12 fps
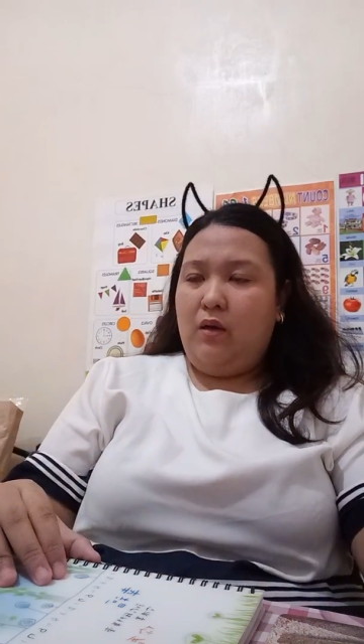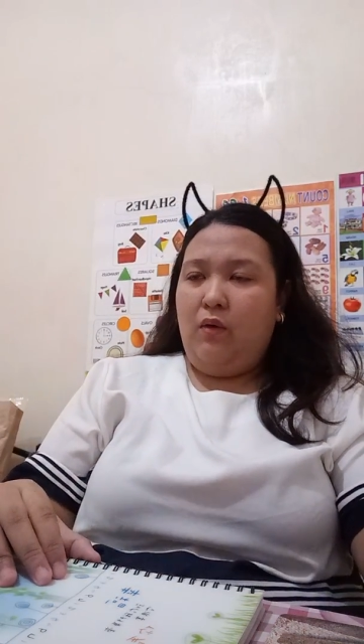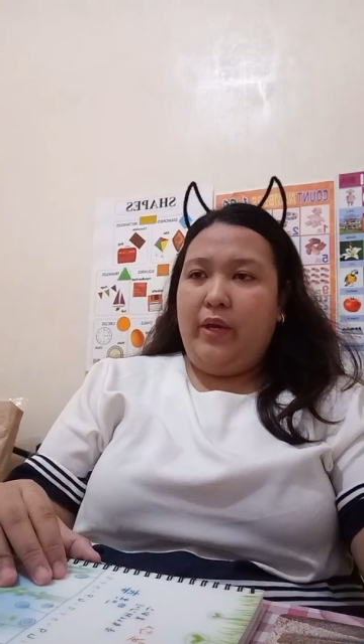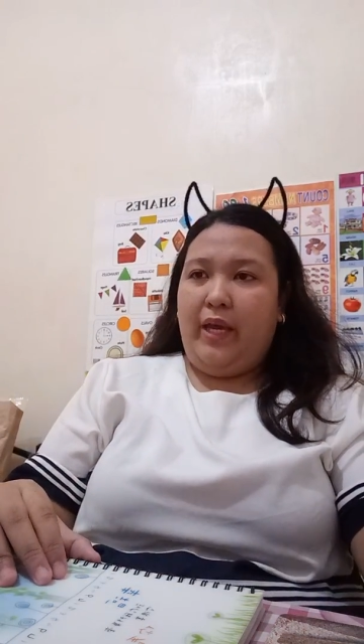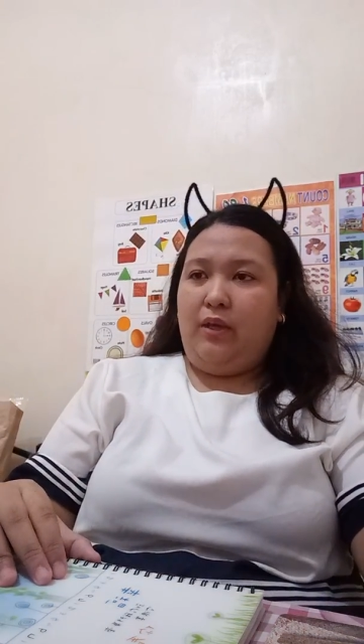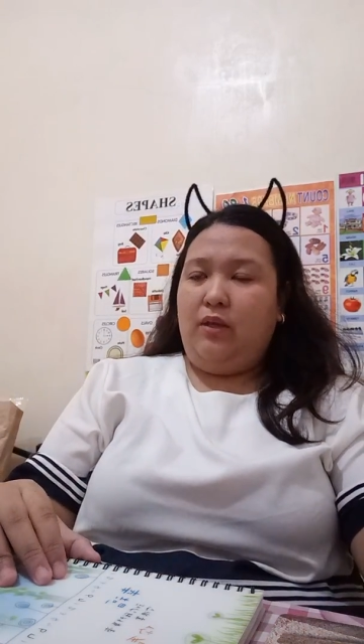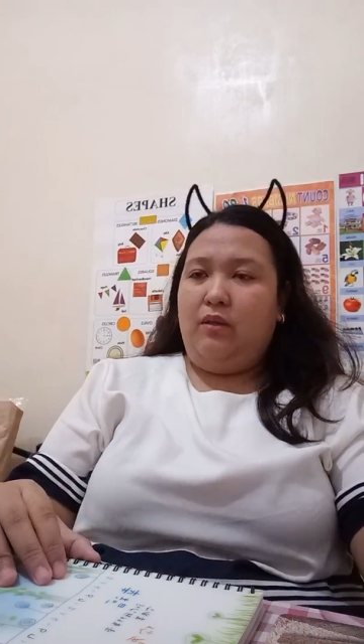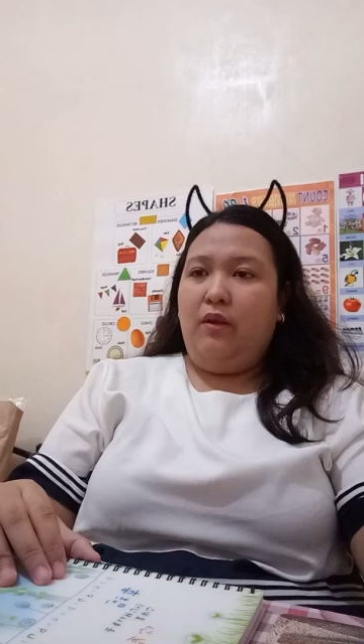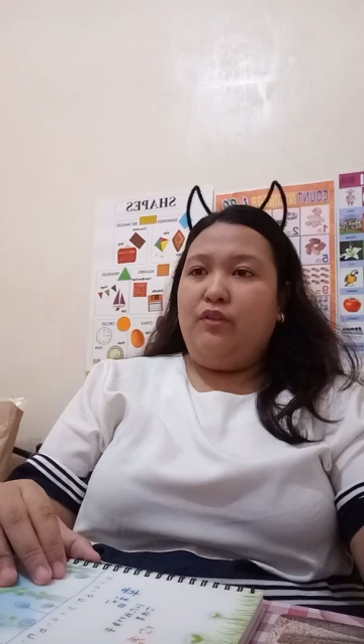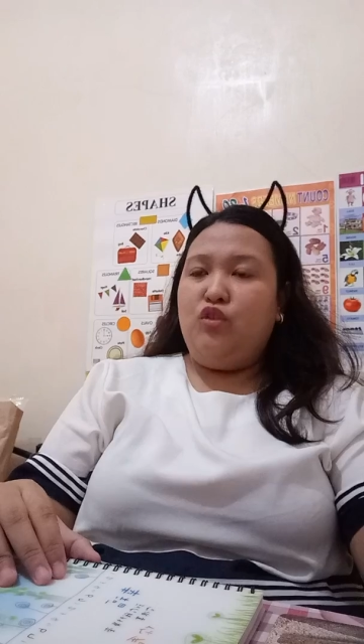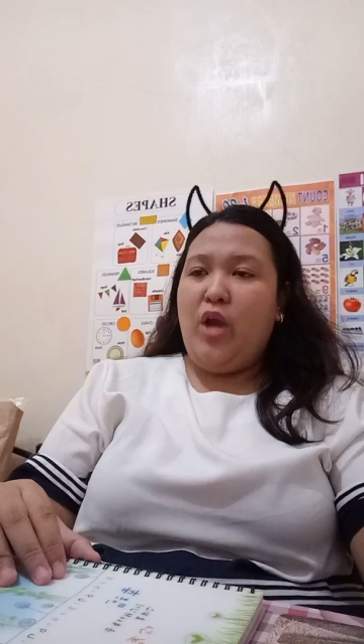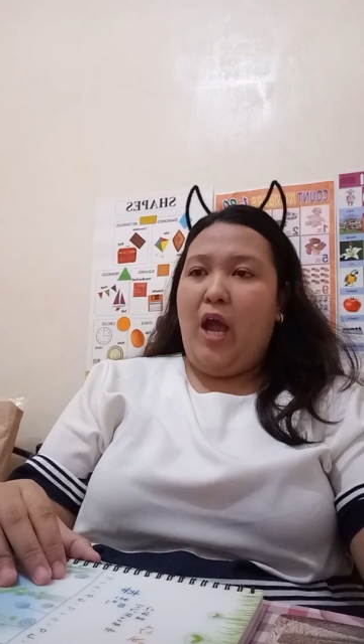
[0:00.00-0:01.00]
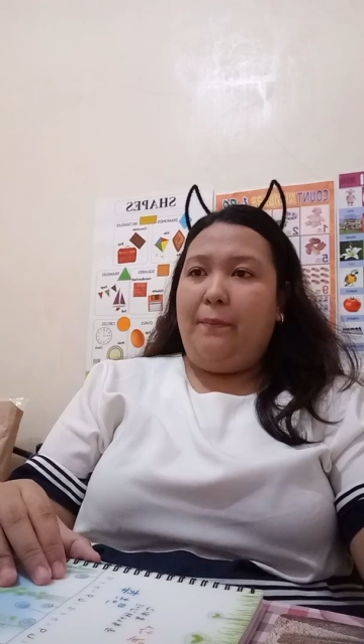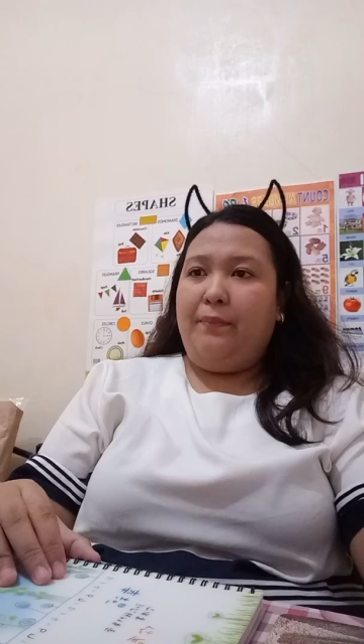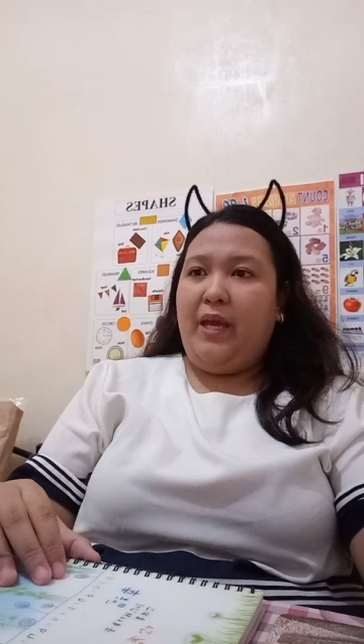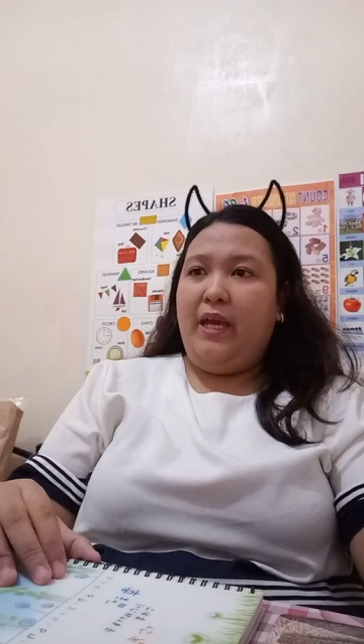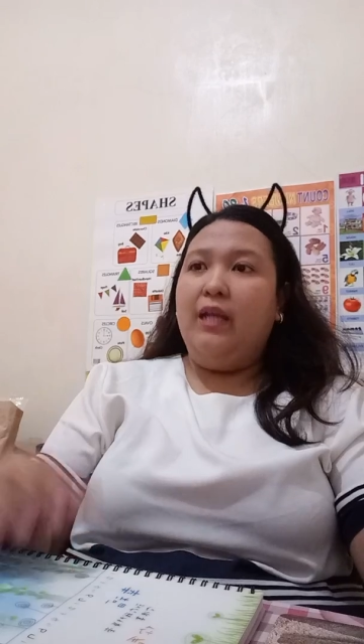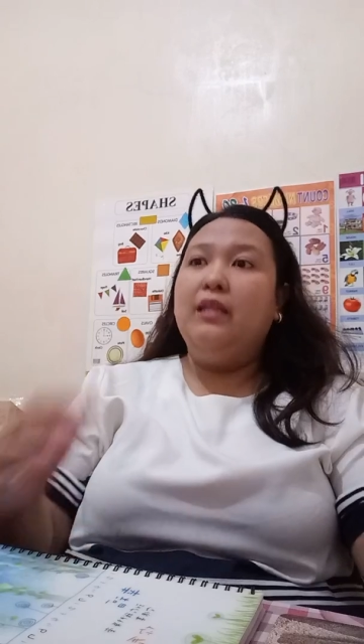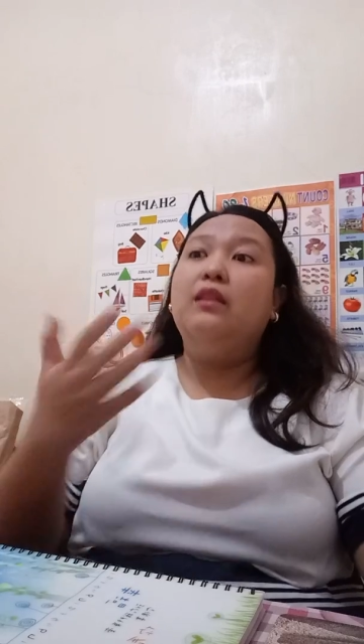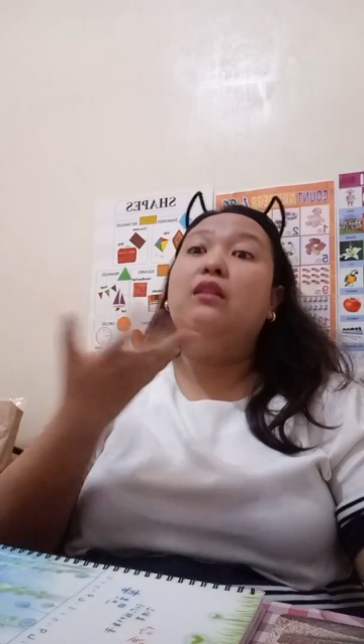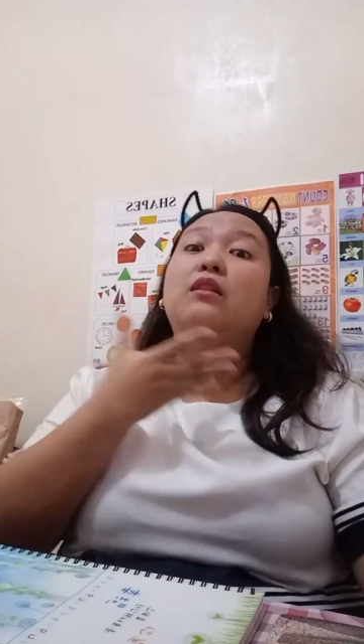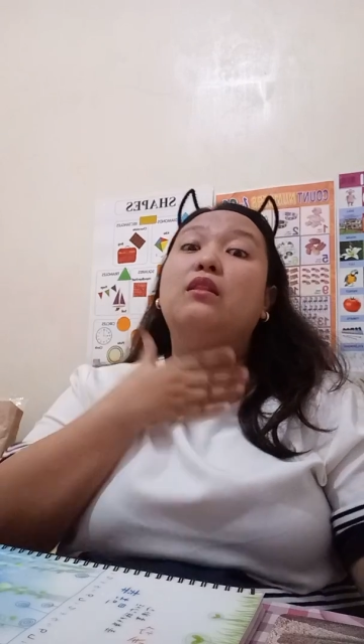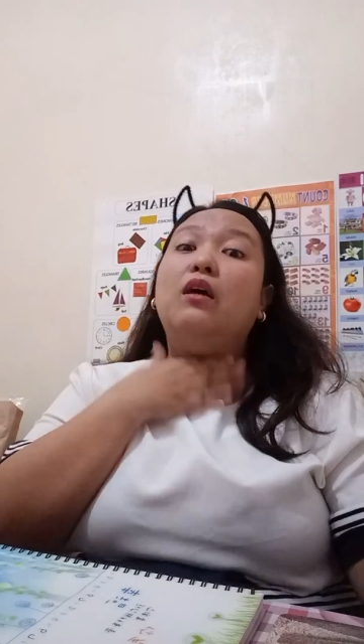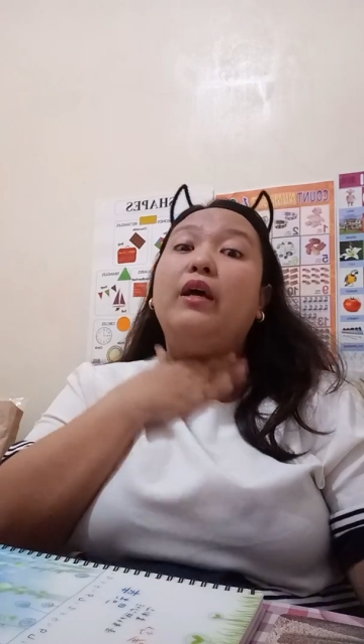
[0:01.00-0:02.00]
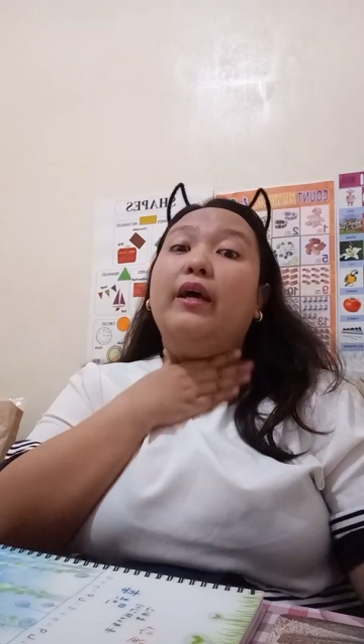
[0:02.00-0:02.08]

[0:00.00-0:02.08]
Okay, they're trapped, okay? And